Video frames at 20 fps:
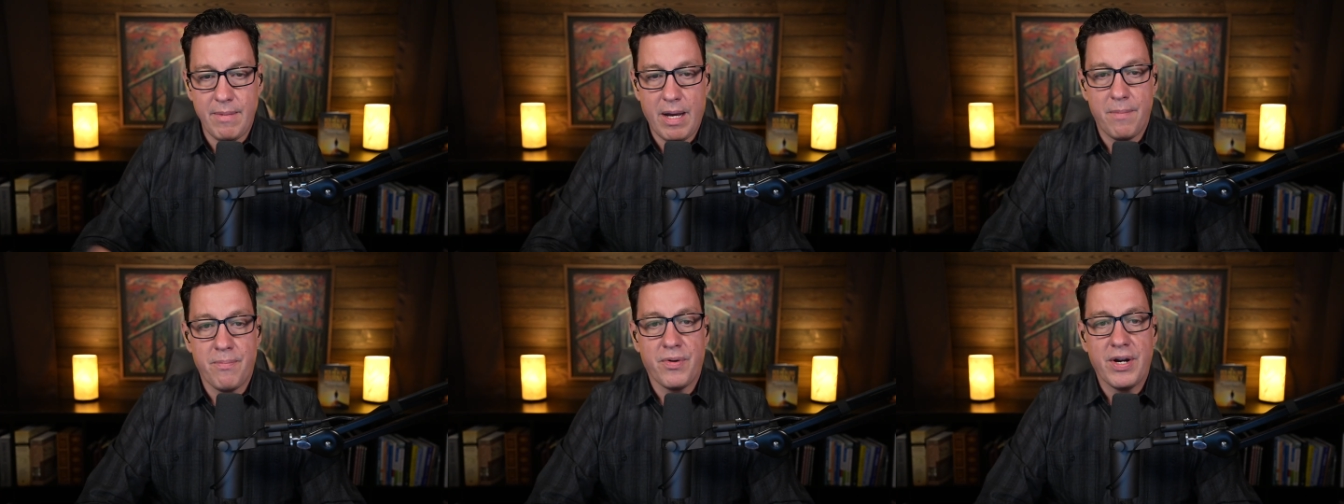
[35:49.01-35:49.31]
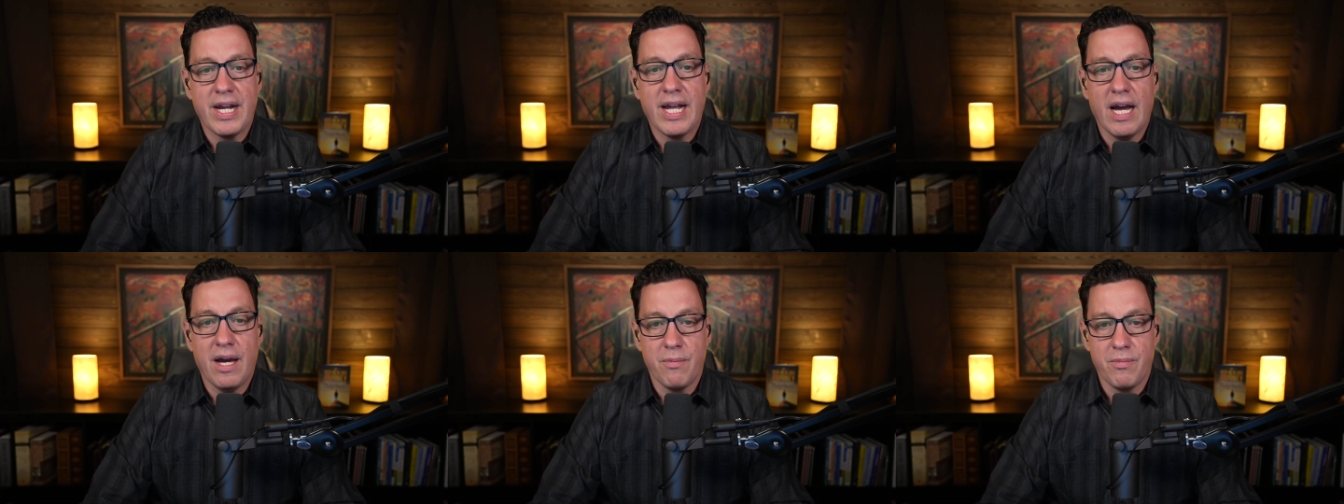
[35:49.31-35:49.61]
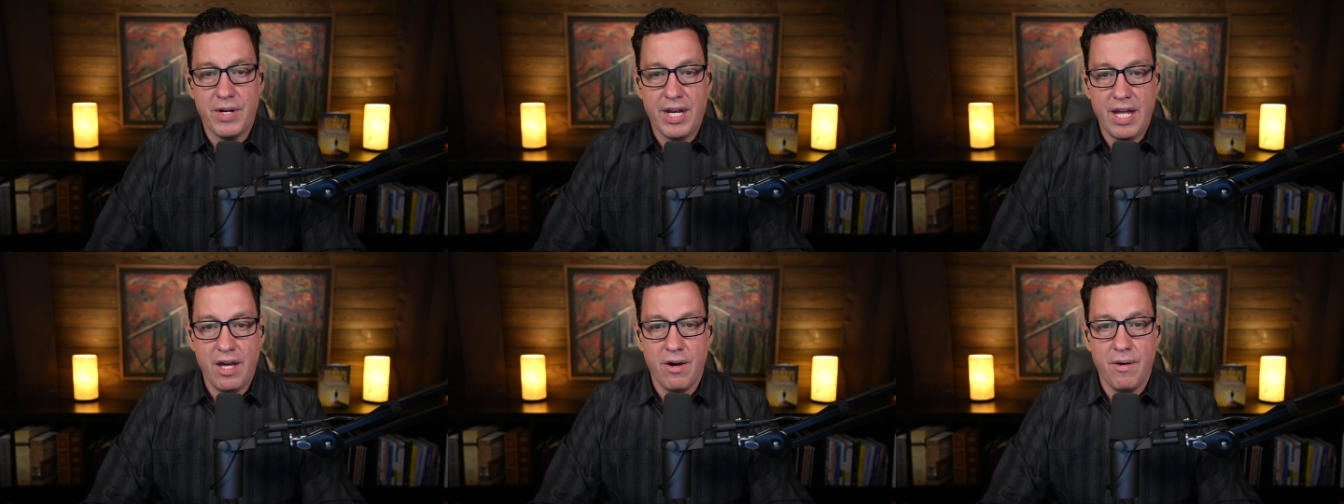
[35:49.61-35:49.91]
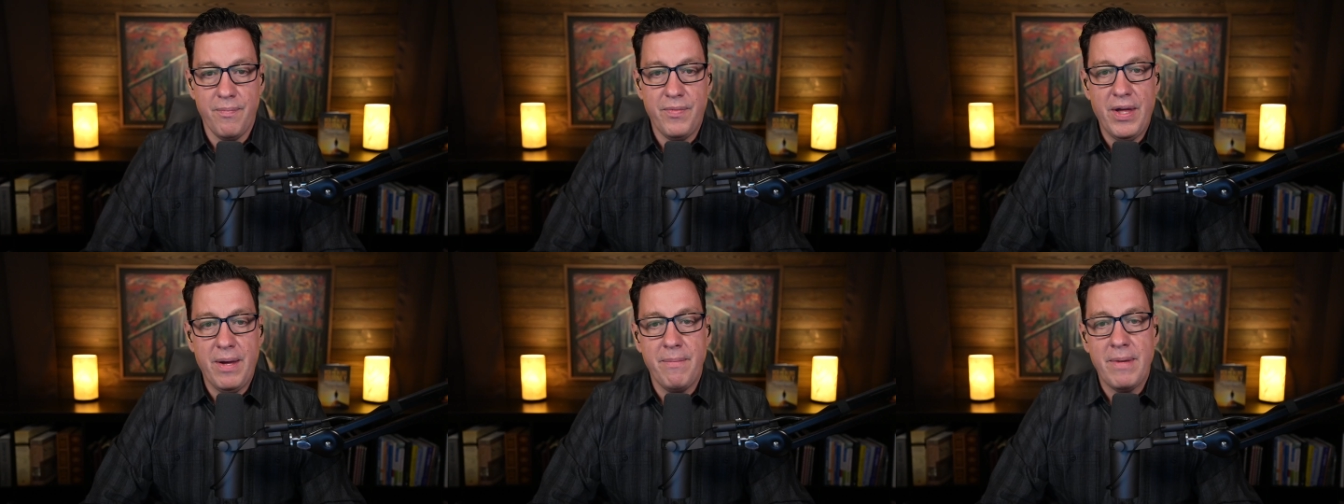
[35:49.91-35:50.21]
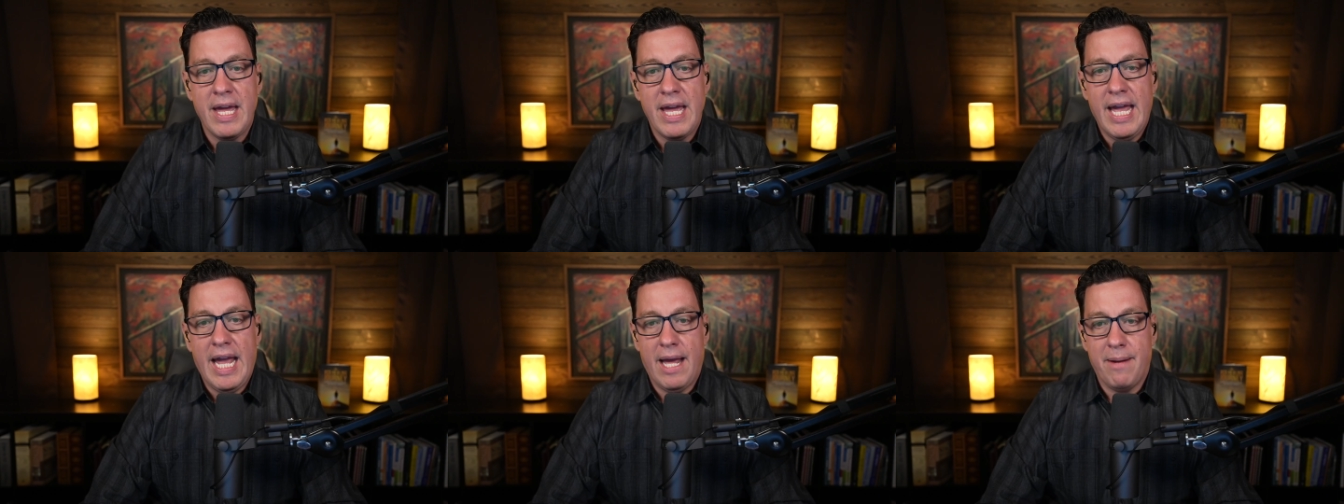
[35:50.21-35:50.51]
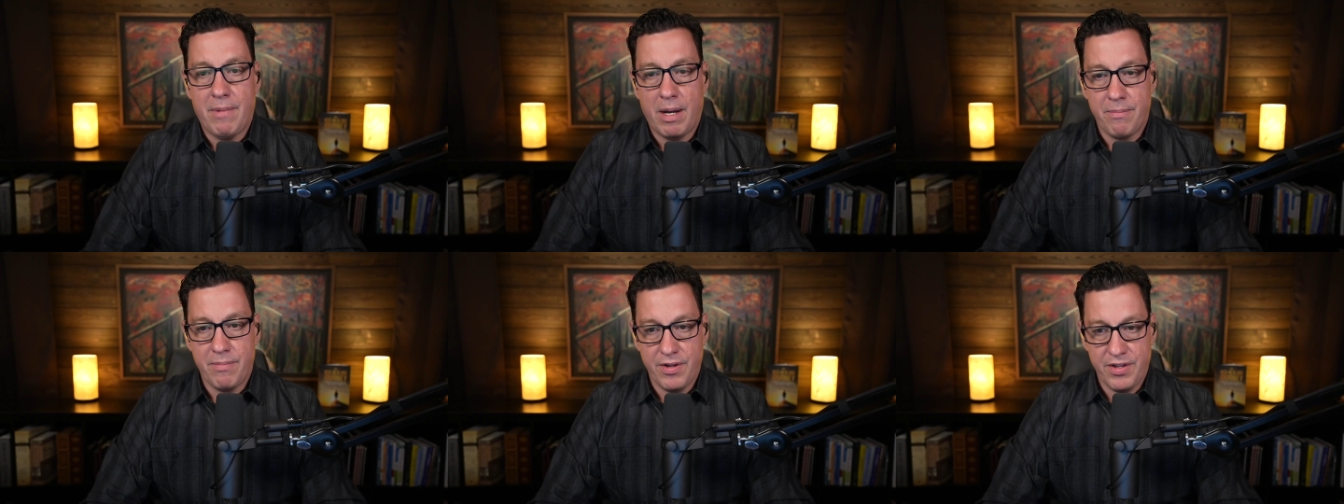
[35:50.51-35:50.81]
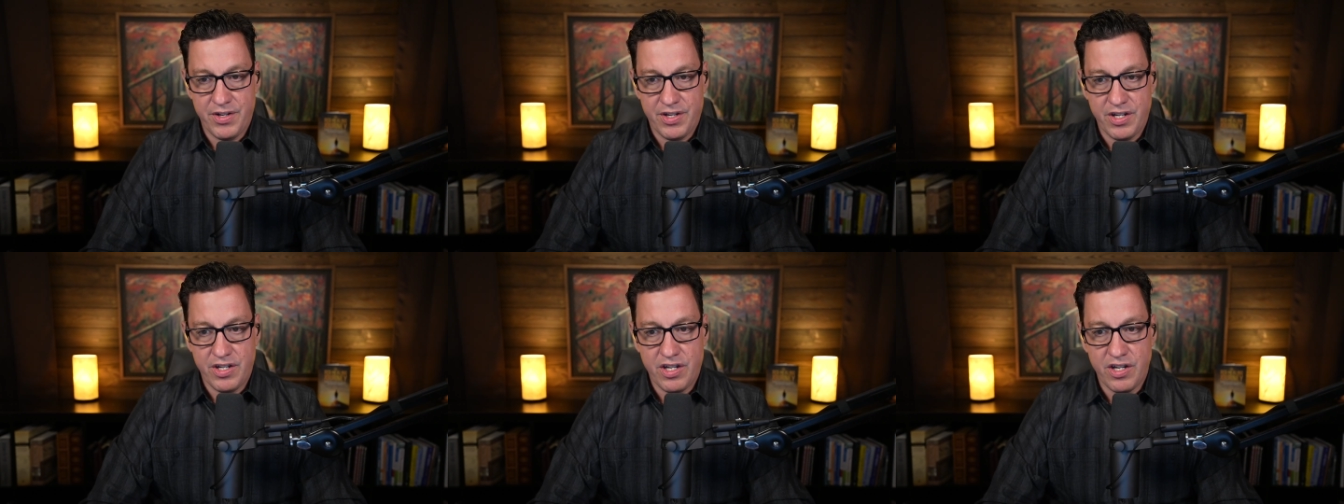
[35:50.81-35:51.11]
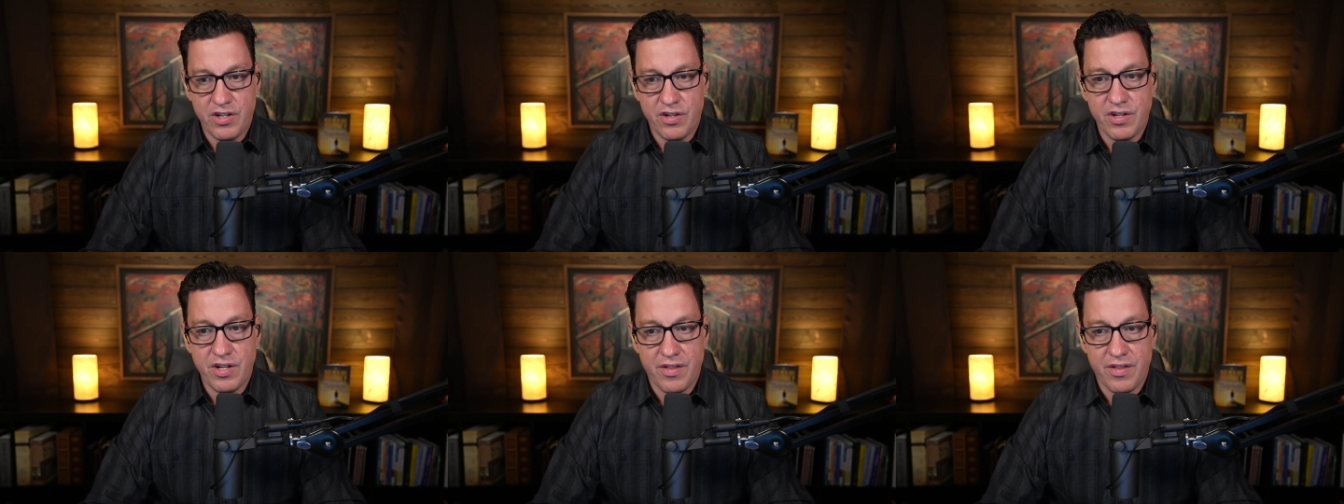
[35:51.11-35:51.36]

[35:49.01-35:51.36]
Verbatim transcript: I pray God would help them and my brothers and sisters